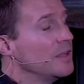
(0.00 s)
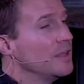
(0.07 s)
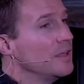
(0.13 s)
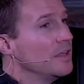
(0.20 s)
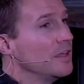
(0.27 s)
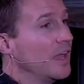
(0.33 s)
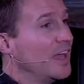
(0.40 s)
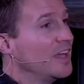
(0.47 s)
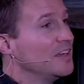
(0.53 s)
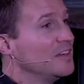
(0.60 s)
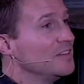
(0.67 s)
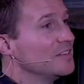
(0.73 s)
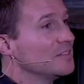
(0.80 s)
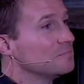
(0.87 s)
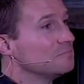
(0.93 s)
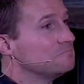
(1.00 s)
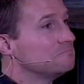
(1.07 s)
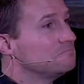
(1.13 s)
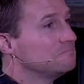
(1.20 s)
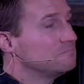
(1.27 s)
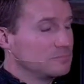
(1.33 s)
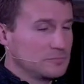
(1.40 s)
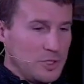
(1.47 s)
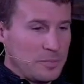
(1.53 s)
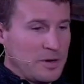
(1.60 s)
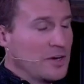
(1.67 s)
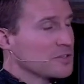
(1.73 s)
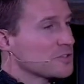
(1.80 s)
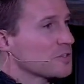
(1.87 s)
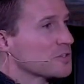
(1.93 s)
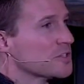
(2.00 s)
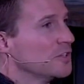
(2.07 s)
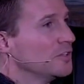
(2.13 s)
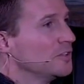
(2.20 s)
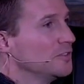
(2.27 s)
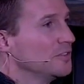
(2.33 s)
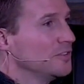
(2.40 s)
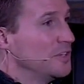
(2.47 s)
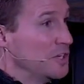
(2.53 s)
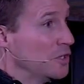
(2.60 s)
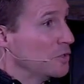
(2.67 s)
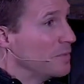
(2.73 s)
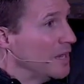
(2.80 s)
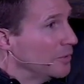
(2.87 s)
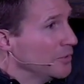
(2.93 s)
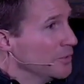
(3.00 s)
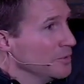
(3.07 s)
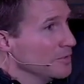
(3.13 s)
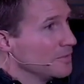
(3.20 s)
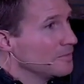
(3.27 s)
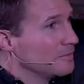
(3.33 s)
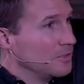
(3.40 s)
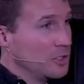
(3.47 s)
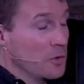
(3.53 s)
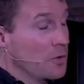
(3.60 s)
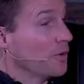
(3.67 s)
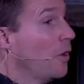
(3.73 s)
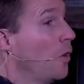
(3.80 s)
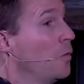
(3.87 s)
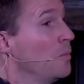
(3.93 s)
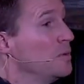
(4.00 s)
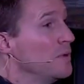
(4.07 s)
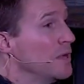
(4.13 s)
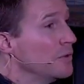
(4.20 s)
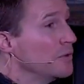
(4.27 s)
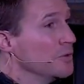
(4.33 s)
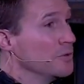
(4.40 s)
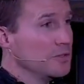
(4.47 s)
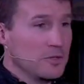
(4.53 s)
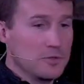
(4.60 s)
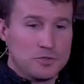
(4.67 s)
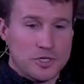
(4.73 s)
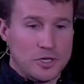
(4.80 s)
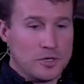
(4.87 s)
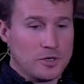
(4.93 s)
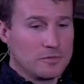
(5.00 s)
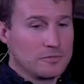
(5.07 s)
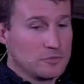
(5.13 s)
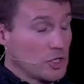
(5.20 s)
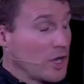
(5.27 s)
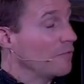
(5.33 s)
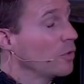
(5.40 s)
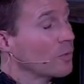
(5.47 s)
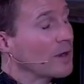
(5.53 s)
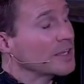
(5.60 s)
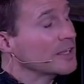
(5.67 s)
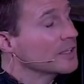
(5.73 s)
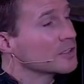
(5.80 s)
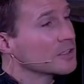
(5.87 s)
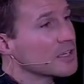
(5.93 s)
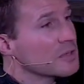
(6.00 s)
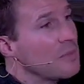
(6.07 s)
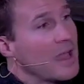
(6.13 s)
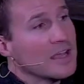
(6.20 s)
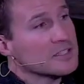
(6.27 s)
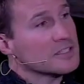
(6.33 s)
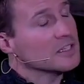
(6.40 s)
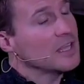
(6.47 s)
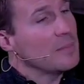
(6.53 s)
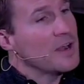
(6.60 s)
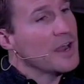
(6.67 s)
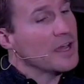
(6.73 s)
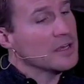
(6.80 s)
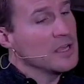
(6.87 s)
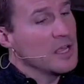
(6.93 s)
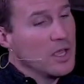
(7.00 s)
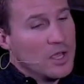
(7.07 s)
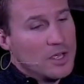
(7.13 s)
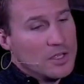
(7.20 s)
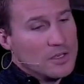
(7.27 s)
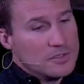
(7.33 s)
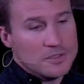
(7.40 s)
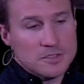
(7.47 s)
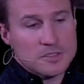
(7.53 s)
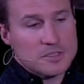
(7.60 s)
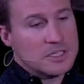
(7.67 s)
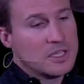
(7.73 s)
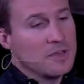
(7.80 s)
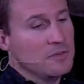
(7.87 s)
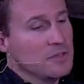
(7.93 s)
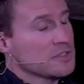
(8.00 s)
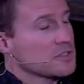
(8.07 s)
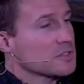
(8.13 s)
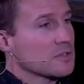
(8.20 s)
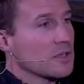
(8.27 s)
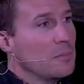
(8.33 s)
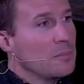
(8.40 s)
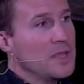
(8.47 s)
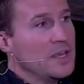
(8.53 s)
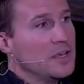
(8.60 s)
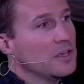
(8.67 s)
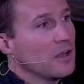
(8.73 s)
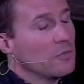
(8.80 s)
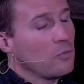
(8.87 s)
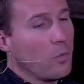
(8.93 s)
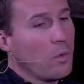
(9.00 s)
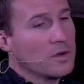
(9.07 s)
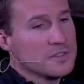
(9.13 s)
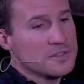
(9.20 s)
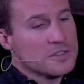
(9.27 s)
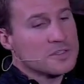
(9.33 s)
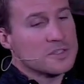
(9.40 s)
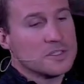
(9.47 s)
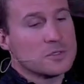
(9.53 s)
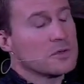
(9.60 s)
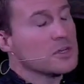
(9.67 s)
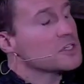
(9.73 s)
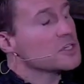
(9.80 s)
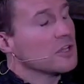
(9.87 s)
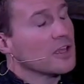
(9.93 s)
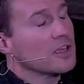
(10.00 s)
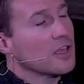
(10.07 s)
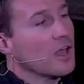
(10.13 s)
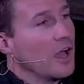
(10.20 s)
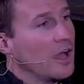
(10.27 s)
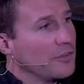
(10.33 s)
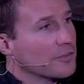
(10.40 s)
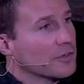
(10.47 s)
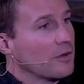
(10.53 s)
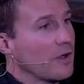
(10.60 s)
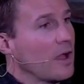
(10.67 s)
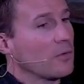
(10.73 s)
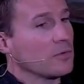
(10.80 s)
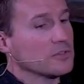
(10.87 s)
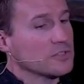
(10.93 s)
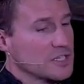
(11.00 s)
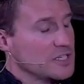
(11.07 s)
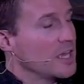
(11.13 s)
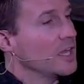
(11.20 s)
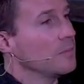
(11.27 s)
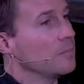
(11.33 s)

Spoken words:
And your parents are still near Beirut. You own a home in Beirut. You travel regularly back to Lebanon. Just give us a minute of what is the situation like on the ground today.